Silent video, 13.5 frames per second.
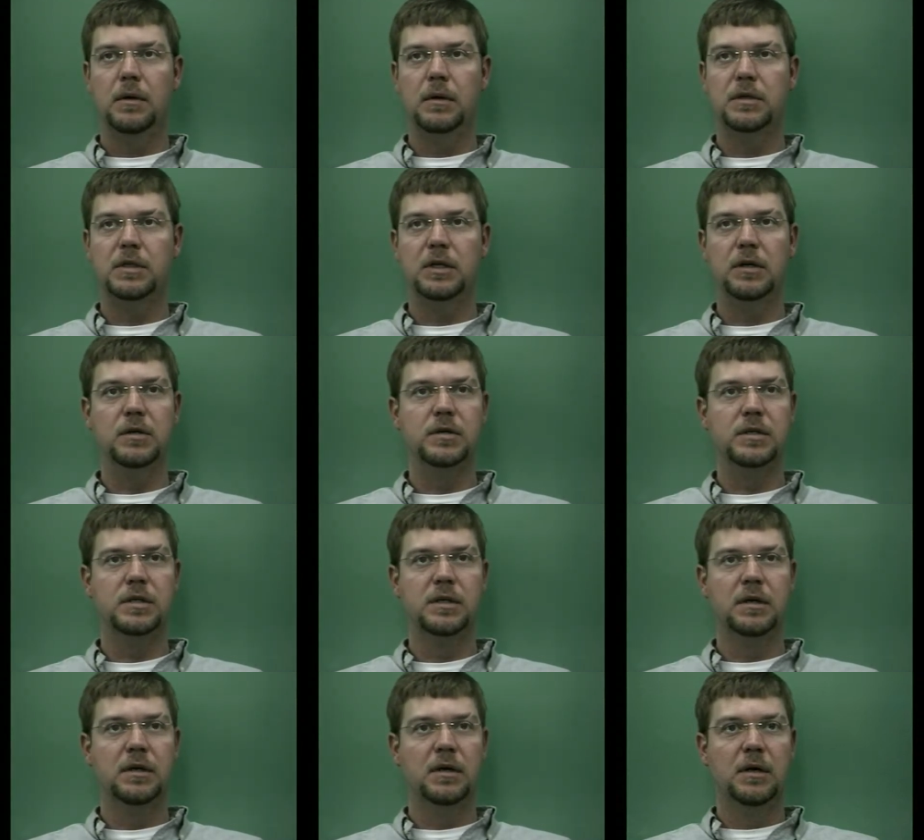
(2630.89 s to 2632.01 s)
She goes,
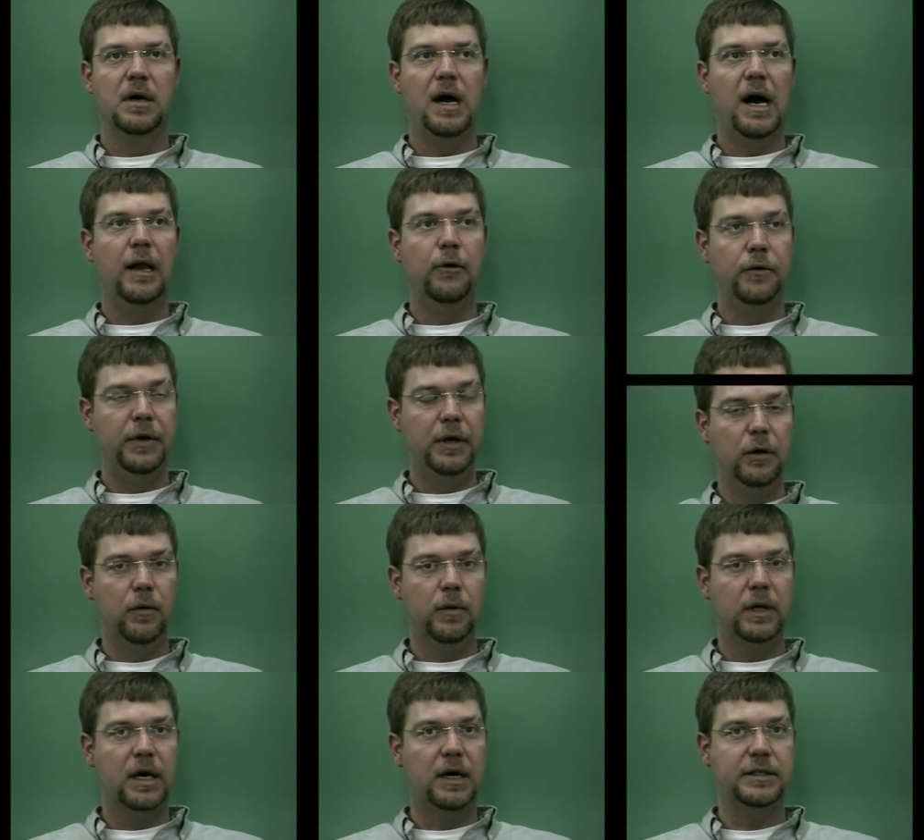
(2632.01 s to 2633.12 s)
"I don't deal
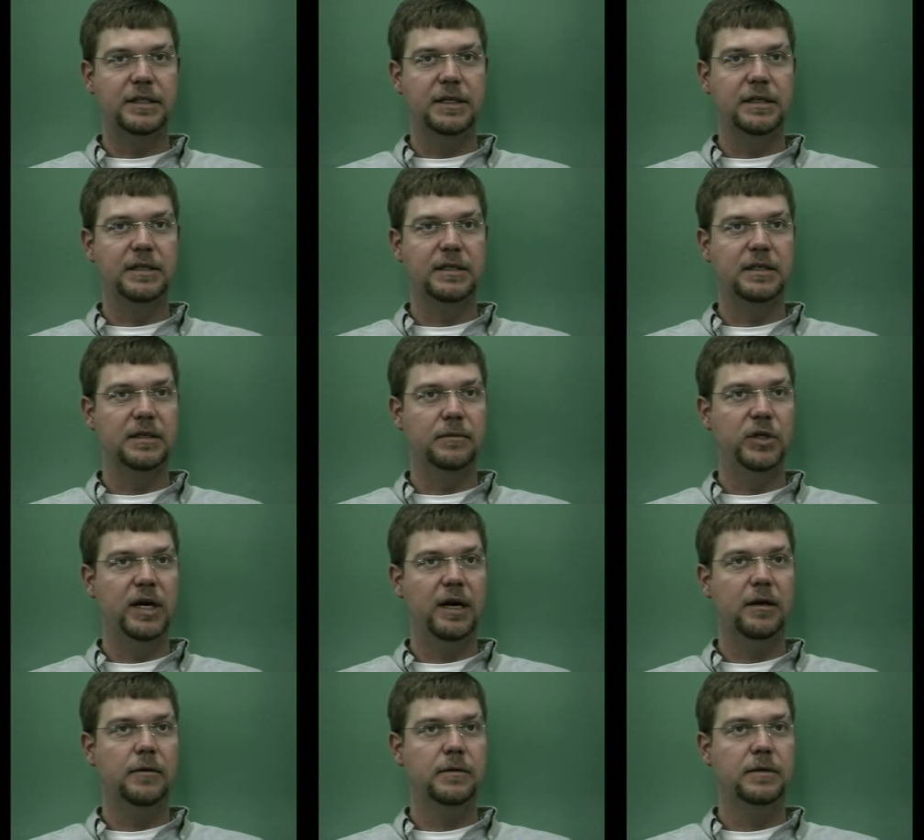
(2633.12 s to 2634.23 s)
with conscientious
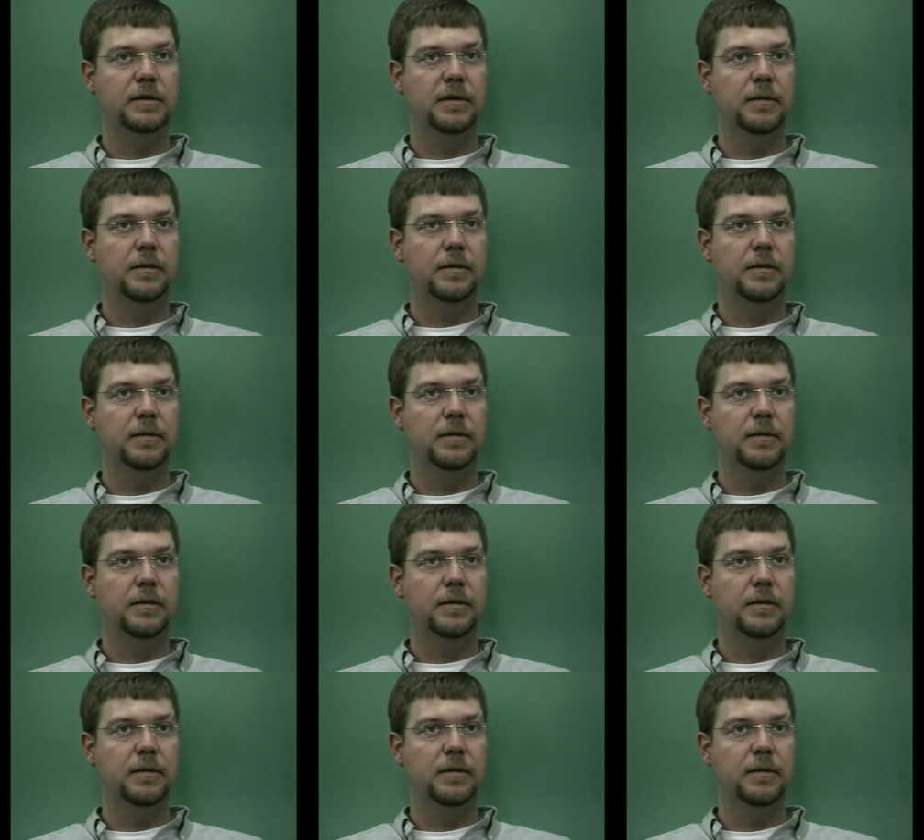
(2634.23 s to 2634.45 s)
objectors."